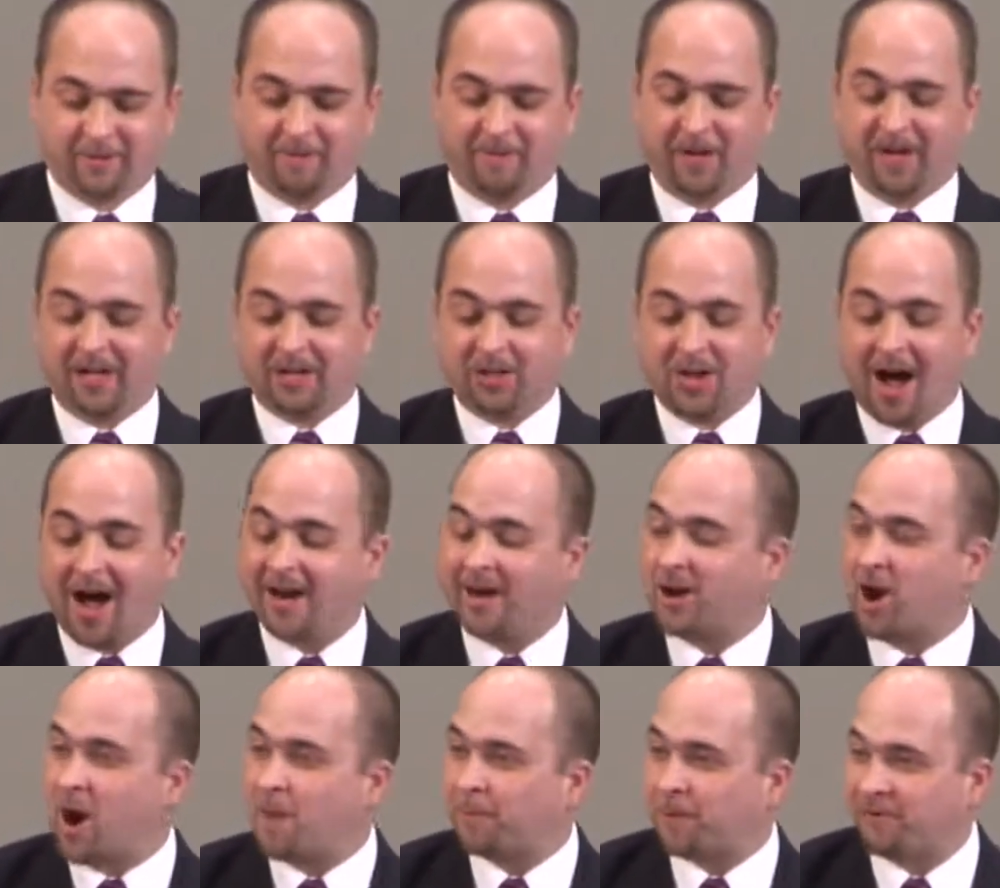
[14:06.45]
It is not in
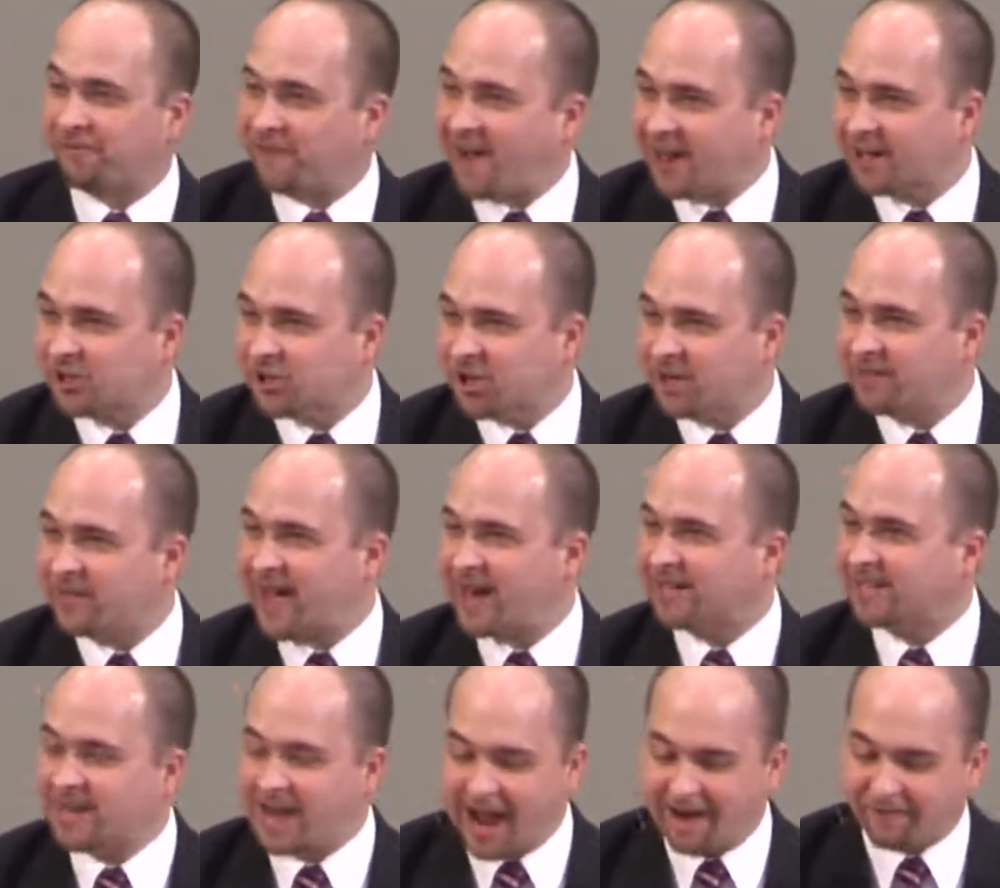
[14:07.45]
our perfection, that
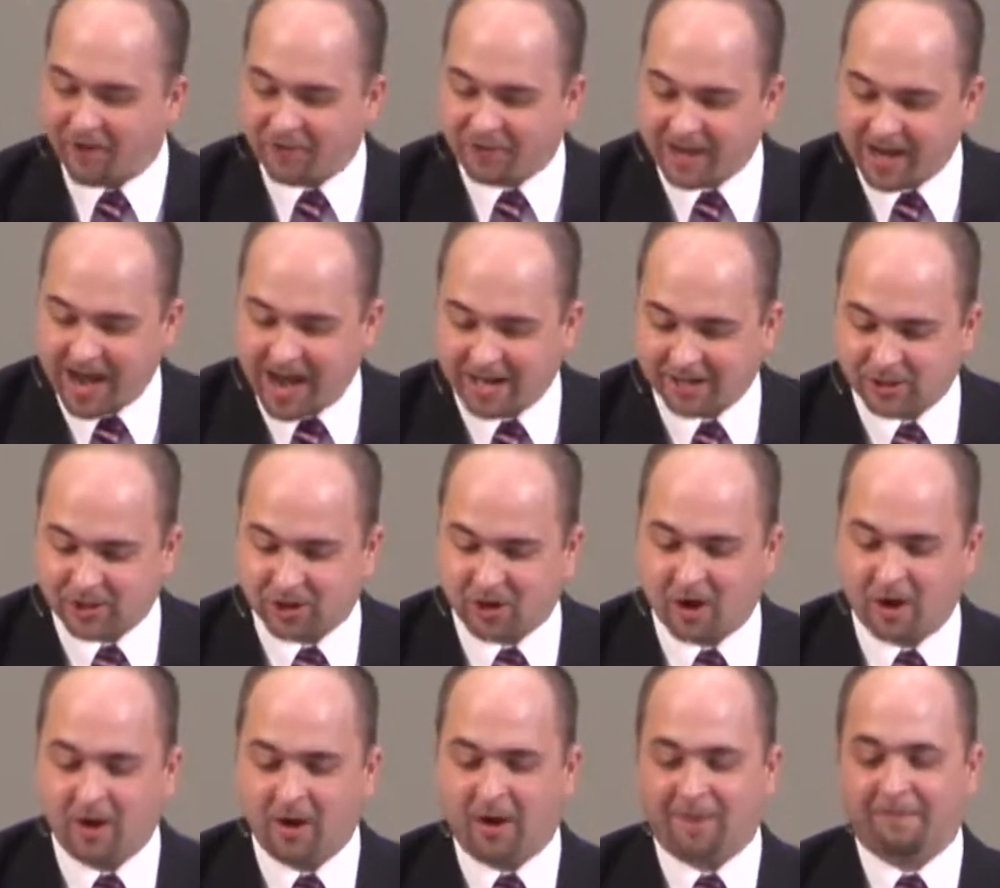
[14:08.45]
is never the
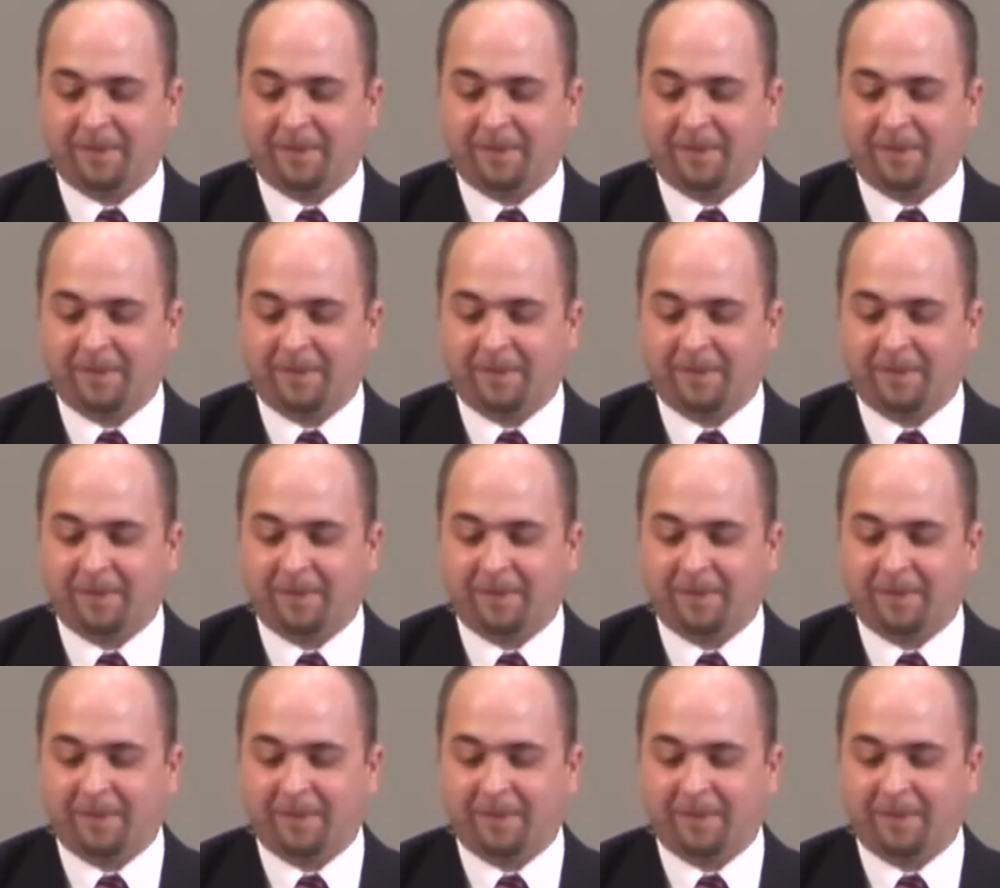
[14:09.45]
answer,